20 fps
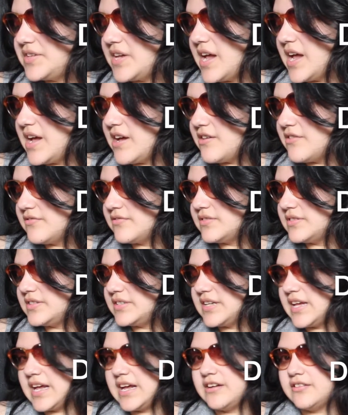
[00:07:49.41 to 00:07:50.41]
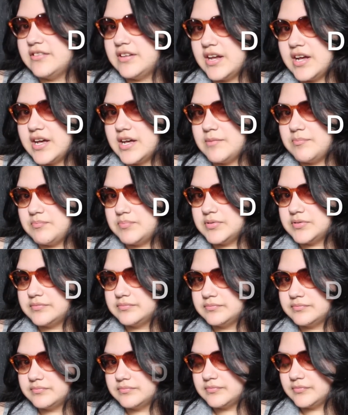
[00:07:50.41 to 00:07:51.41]
down, down,
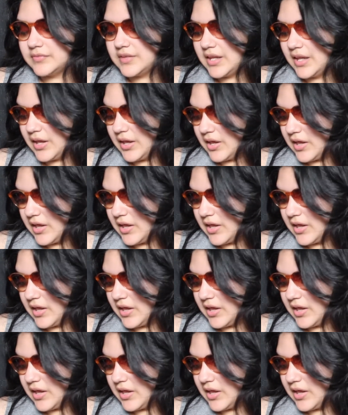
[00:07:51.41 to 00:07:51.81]
up.